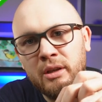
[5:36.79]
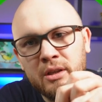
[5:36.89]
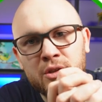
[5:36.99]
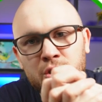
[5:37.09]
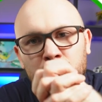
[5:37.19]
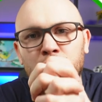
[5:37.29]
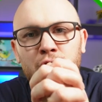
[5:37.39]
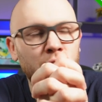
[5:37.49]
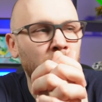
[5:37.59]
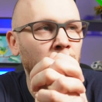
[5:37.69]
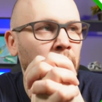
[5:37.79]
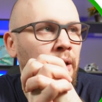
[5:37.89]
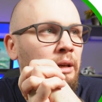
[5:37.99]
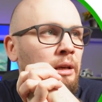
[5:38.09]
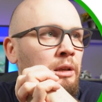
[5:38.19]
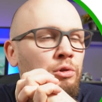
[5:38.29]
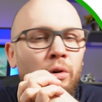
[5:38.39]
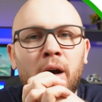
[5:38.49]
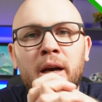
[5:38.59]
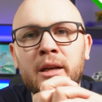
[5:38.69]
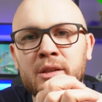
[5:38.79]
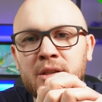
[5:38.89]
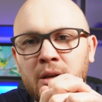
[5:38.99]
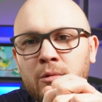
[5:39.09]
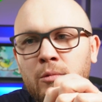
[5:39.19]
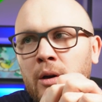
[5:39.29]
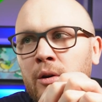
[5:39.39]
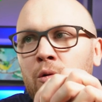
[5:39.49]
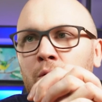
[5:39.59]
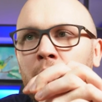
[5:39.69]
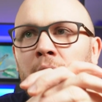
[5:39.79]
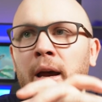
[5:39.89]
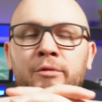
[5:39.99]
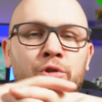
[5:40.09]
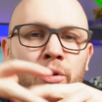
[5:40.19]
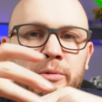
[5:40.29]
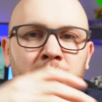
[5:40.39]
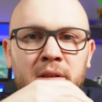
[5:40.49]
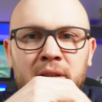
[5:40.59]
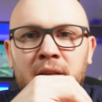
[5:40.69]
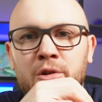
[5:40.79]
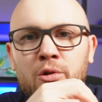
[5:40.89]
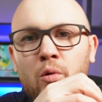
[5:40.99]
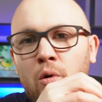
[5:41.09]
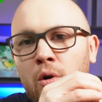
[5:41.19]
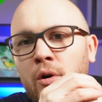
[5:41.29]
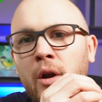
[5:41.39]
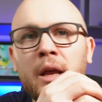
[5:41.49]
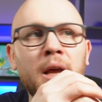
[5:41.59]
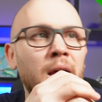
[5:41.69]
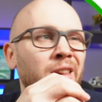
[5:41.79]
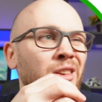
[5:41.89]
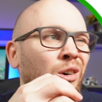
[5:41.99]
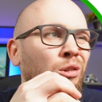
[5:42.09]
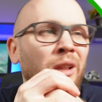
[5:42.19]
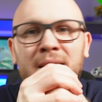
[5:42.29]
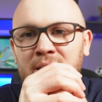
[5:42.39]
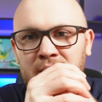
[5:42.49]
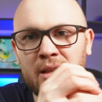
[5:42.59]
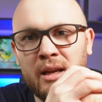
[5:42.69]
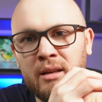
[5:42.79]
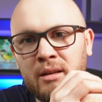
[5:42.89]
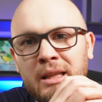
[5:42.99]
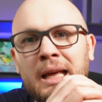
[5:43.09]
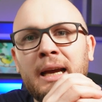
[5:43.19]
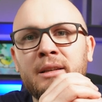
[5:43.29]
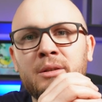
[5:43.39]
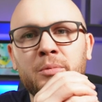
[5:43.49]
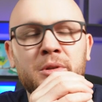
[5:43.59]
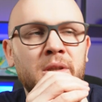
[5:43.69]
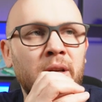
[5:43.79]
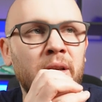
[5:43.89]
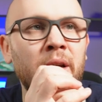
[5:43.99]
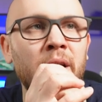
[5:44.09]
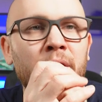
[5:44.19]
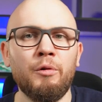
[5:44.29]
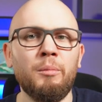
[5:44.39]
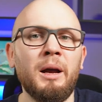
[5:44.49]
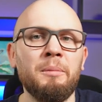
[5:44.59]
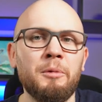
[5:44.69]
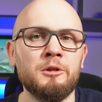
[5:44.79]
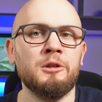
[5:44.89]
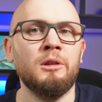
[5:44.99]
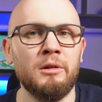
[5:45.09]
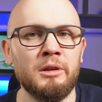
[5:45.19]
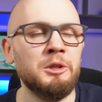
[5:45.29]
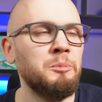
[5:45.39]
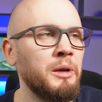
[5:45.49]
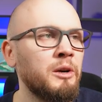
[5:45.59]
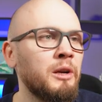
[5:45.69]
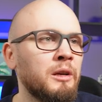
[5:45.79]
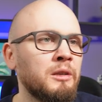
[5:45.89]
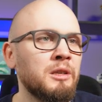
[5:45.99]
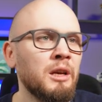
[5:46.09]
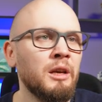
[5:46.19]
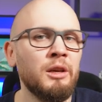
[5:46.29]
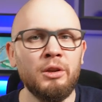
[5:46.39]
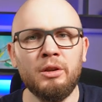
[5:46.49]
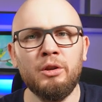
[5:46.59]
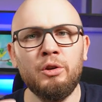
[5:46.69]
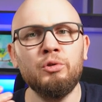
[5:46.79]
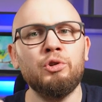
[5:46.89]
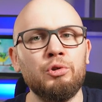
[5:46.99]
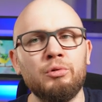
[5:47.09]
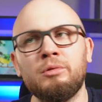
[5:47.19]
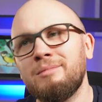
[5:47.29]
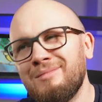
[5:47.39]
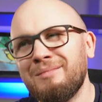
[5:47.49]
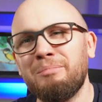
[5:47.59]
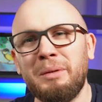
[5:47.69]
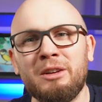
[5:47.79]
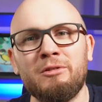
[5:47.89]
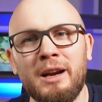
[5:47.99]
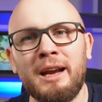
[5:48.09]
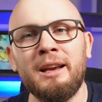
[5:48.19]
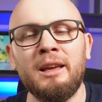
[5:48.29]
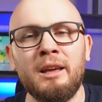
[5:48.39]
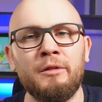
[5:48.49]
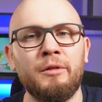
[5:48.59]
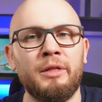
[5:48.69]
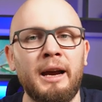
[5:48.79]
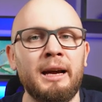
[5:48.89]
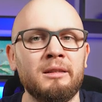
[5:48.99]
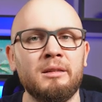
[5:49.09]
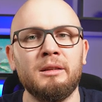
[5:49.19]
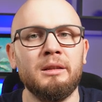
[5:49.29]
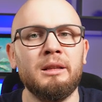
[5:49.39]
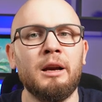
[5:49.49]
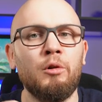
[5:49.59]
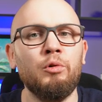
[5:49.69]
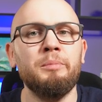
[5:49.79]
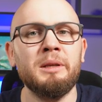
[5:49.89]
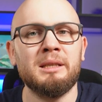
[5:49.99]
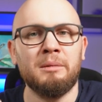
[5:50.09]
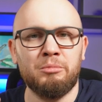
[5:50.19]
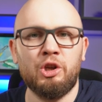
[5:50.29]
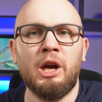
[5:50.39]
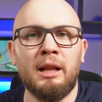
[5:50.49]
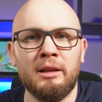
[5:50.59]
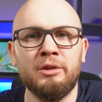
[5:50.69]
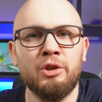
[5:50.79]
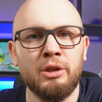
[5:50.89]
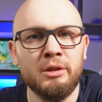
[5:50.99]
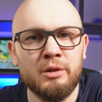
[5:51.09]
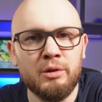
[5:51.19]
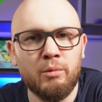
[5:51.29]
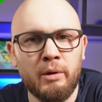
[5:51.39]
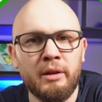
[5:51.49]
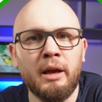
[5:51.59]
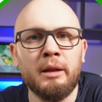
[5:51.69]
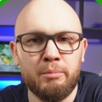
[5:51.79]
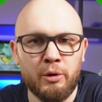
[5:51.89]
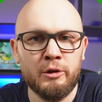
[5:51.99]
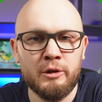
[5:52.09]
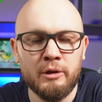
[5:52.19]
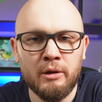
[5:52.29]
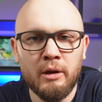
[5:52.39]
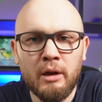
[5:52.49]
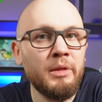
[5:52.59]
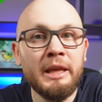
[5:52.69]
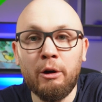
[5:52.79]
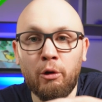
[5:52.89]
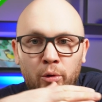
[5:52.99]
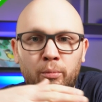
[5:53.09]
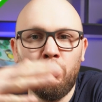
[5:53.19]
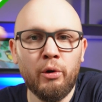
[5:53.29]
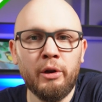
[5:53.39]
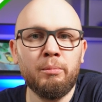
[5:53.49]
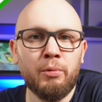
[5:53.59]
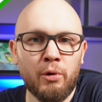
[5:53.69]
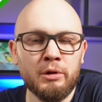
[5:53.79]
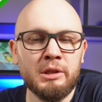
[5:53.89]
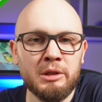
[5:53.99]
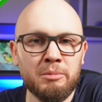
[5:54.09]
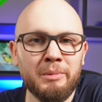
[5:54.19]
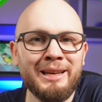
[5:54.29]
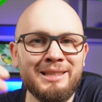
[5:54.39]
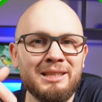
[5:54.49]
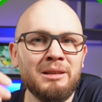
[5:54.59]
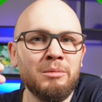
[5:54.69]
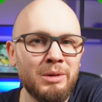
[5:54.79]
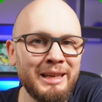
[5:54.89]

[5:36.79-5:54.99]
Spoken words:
is usually to hire someone who would have Job Success Score no less than 90%. From my personal experience, you should be ready that there could be some challenges with that person. The onboarding process may seem